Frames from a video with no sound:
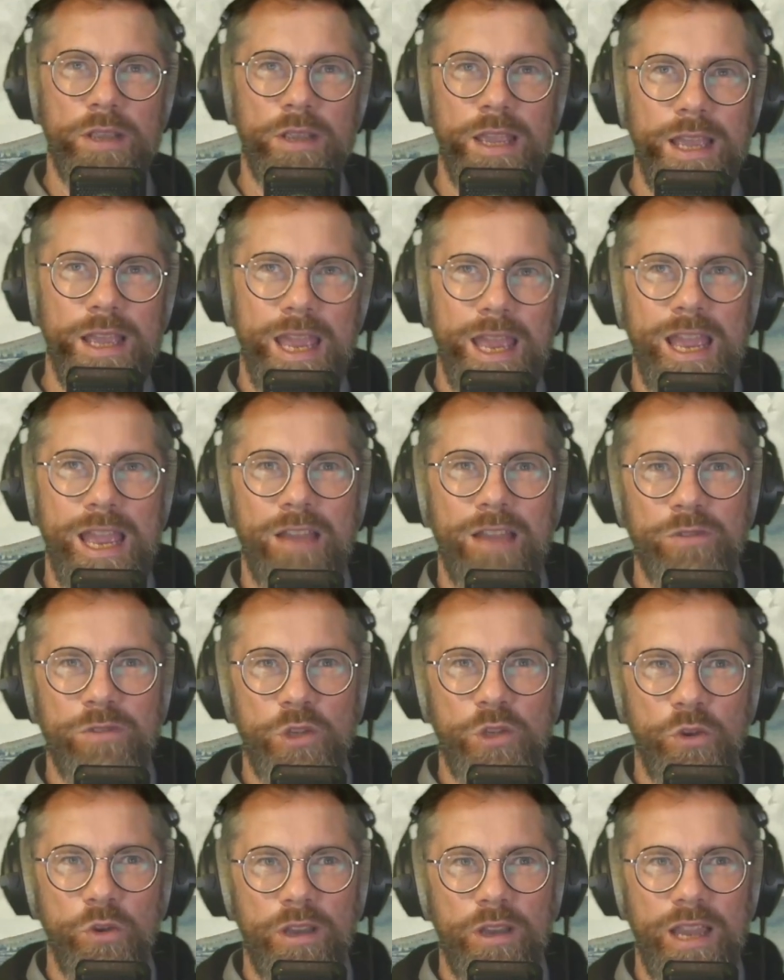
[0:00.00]
I have
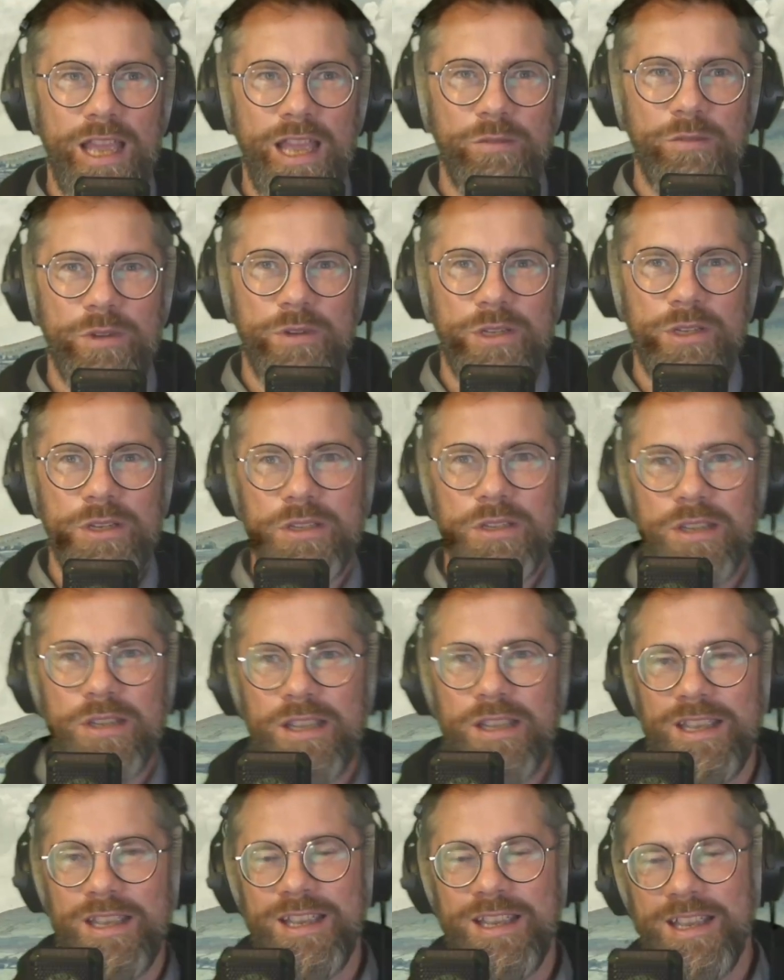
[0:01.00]
taught languages,
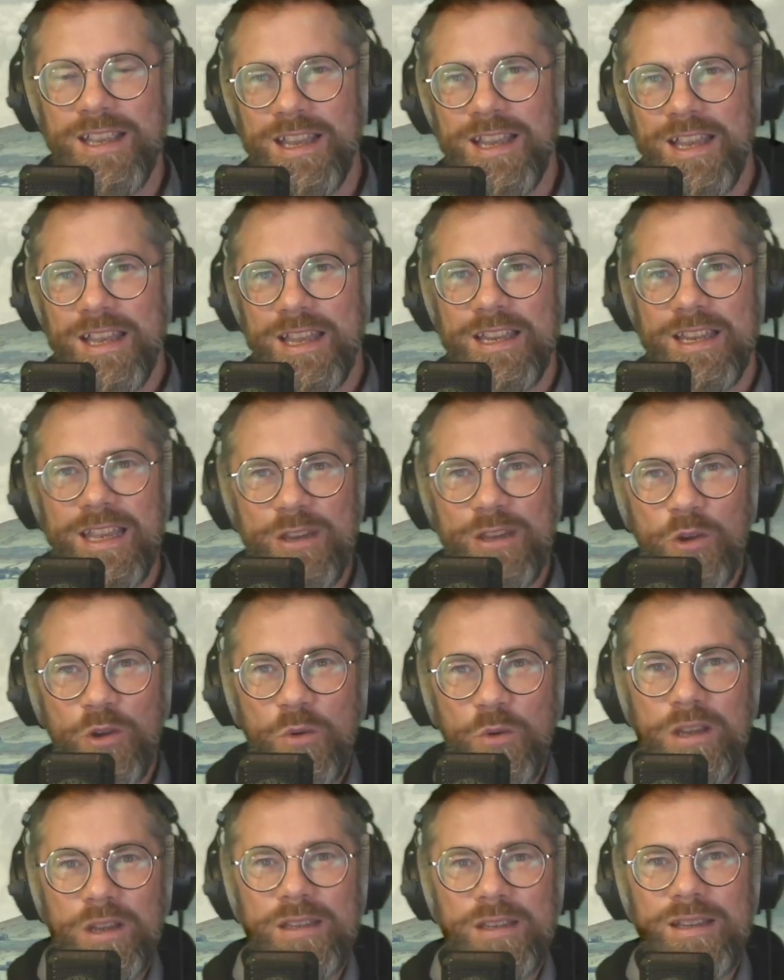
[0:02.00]
and I know a
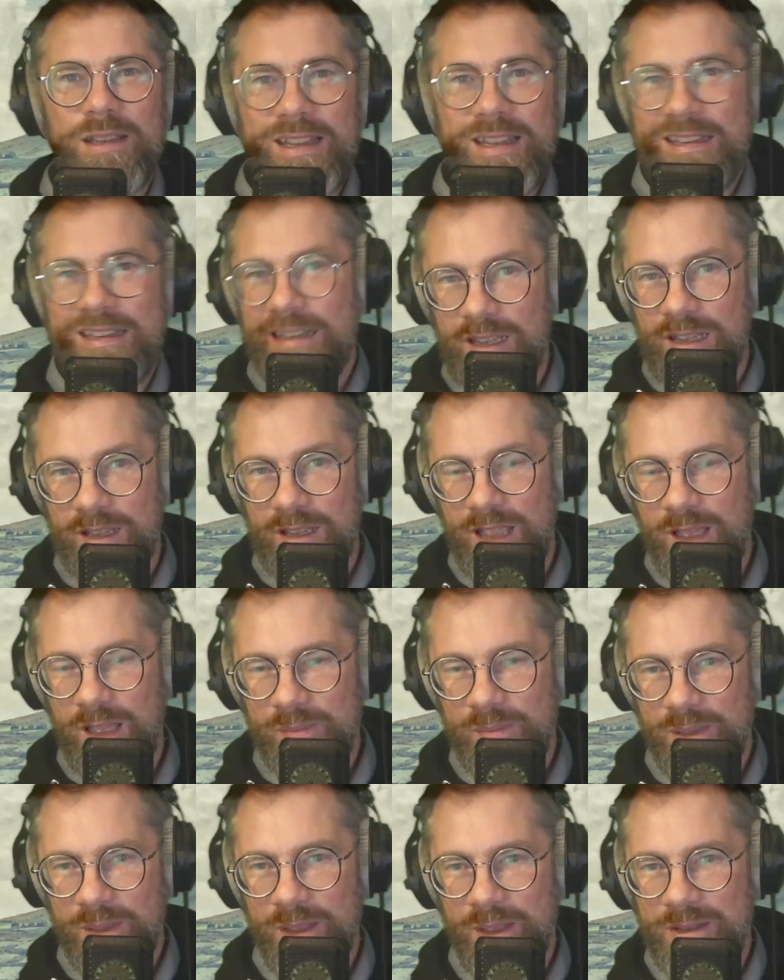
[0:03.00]
little
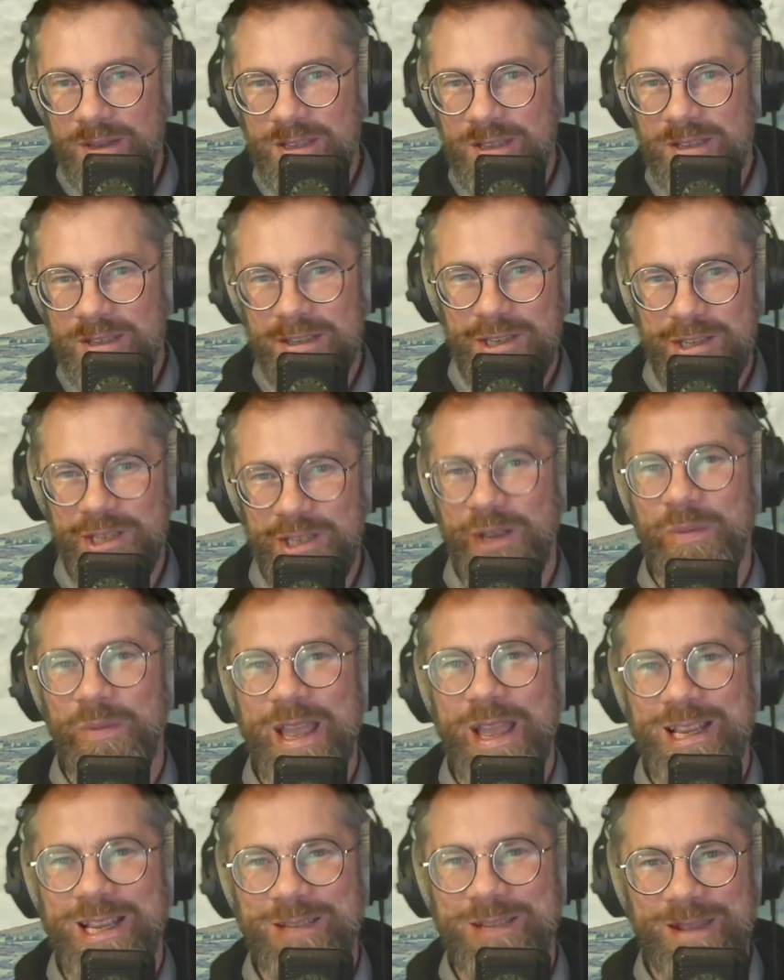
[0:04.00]
about some
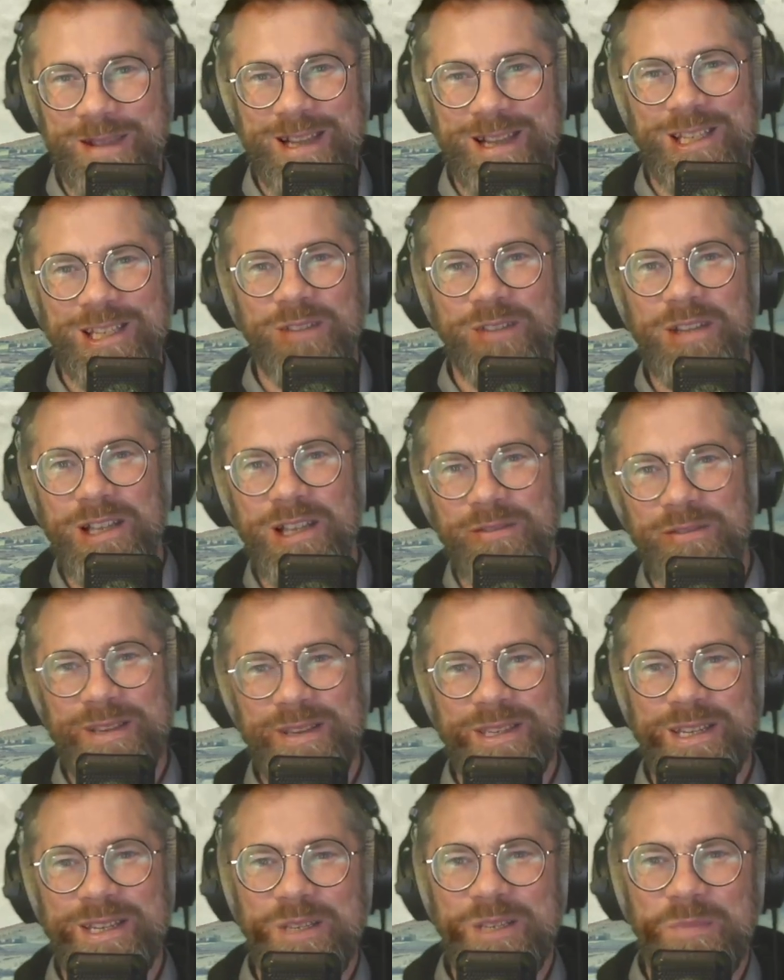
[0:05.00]
aspects of
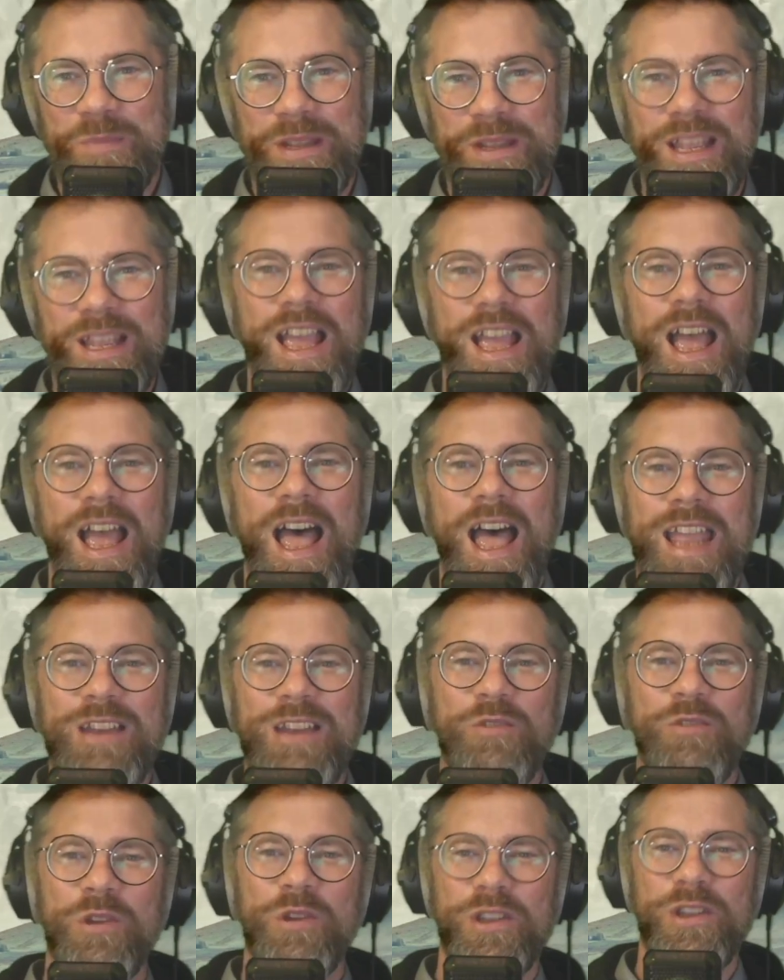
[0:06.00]
linguistics, but I
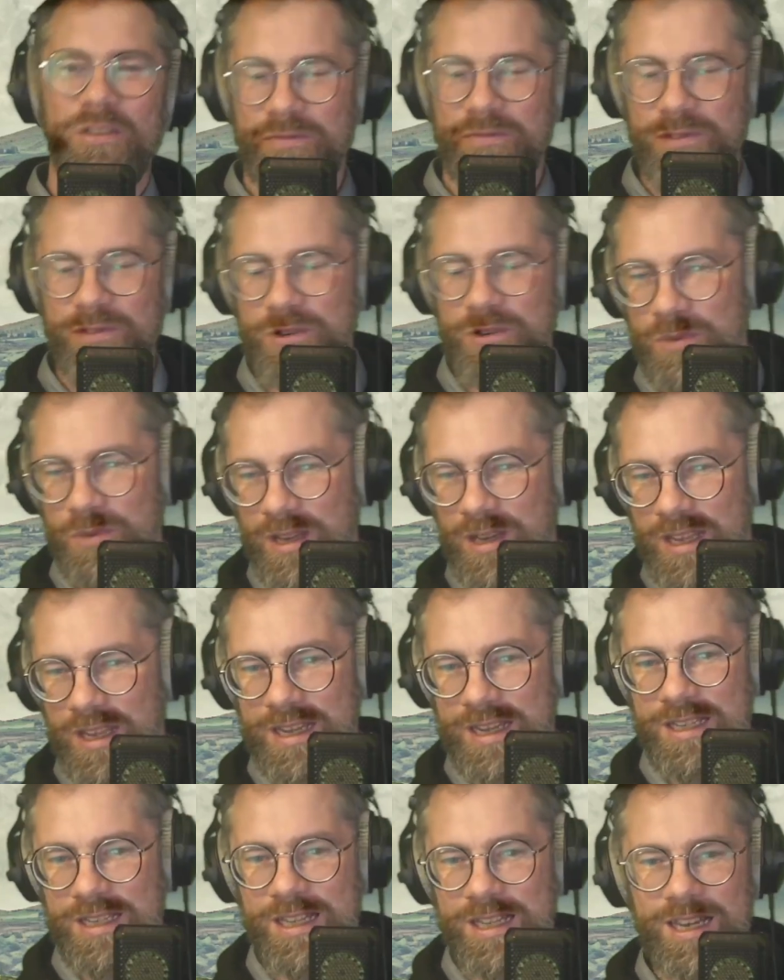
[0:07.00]
know enough to realize
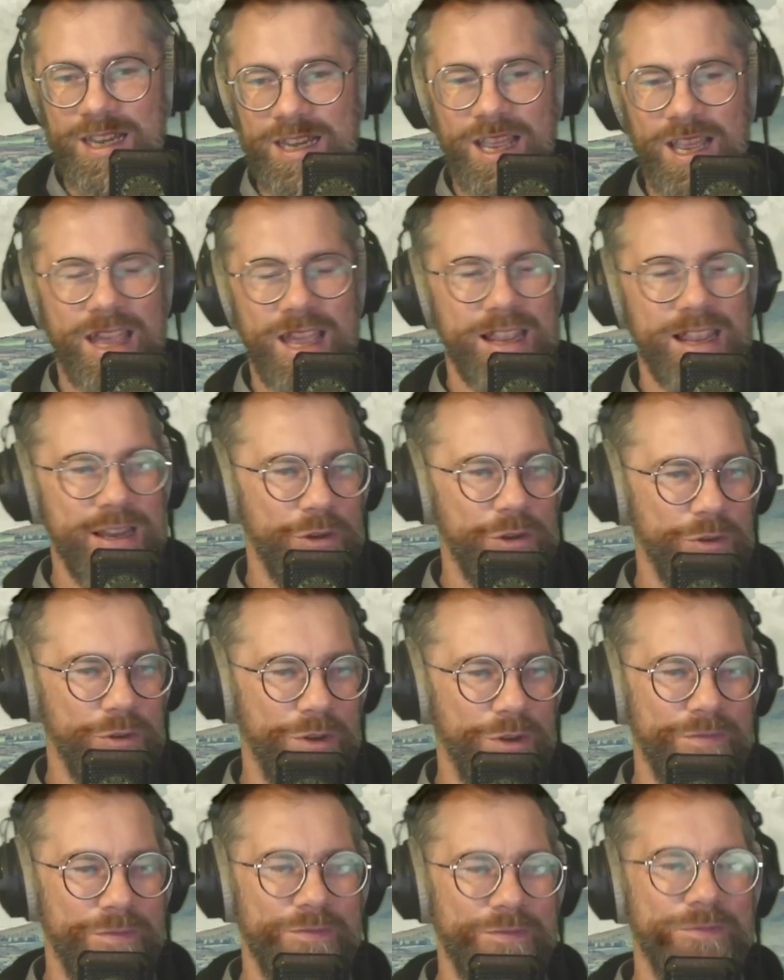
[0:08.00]
that I know
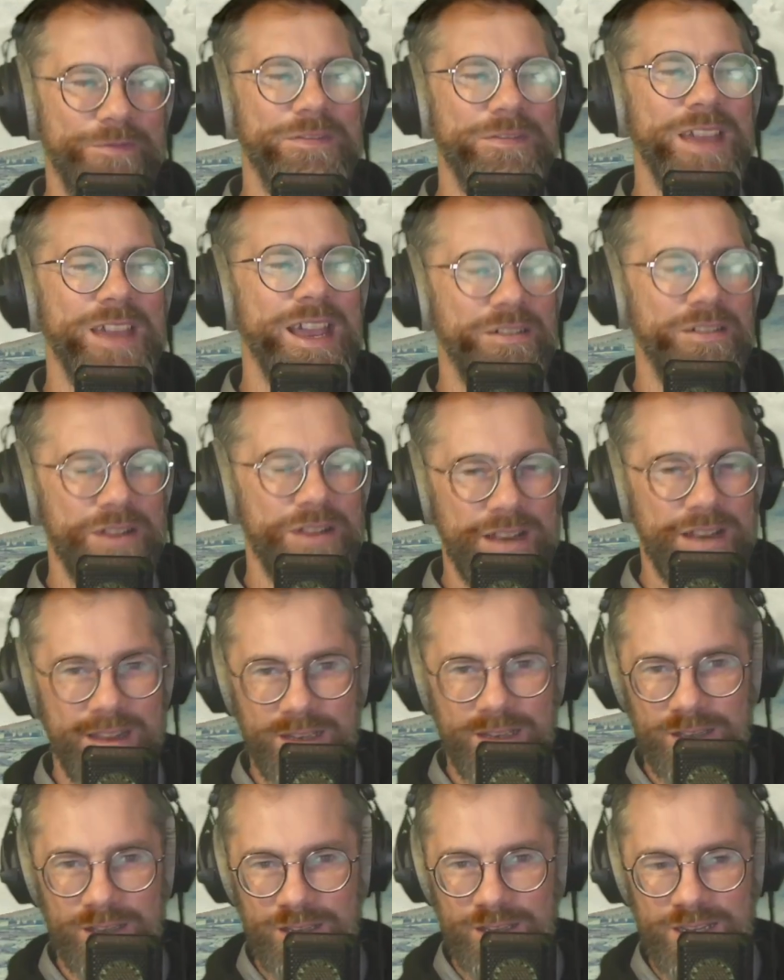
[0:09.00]
very
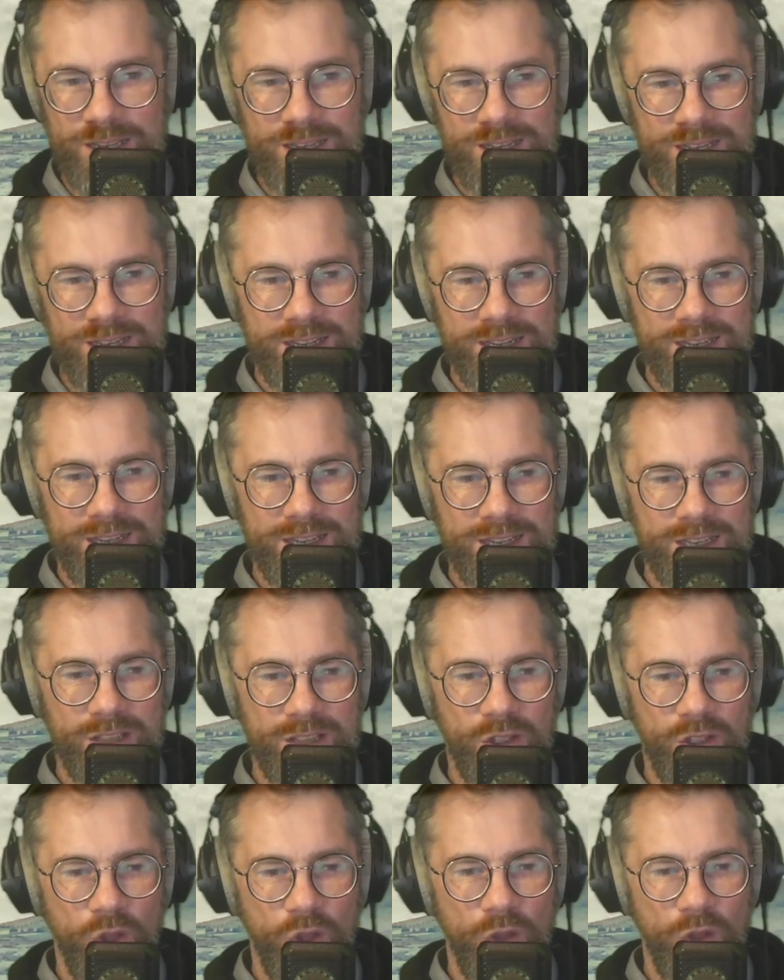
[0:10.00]
little
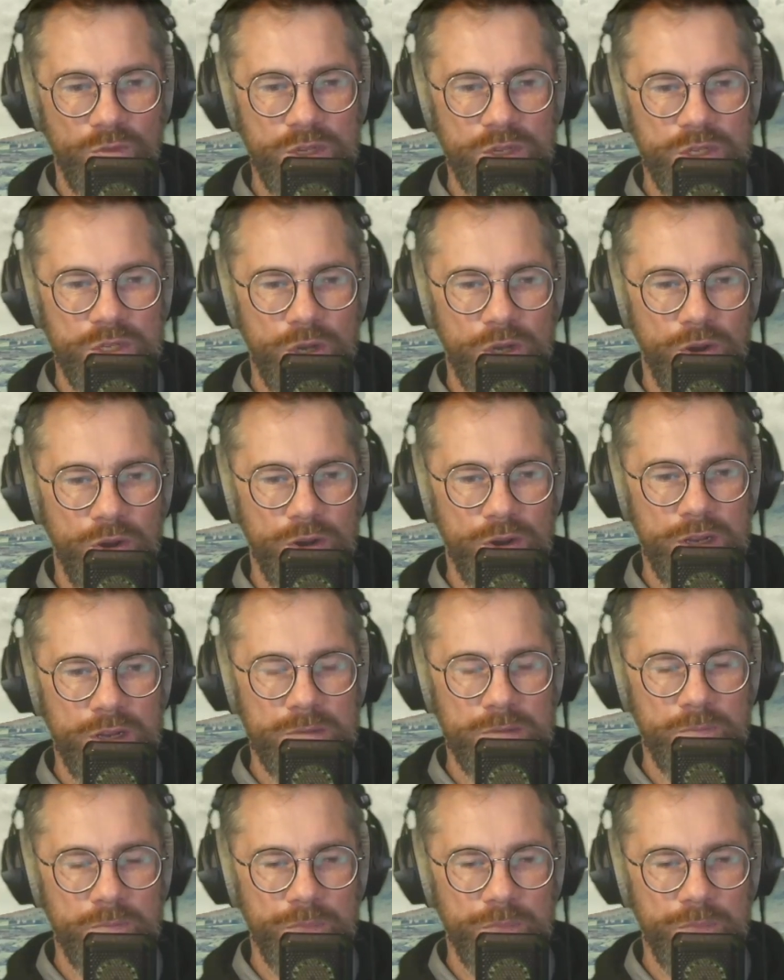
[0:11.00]
of the jargon.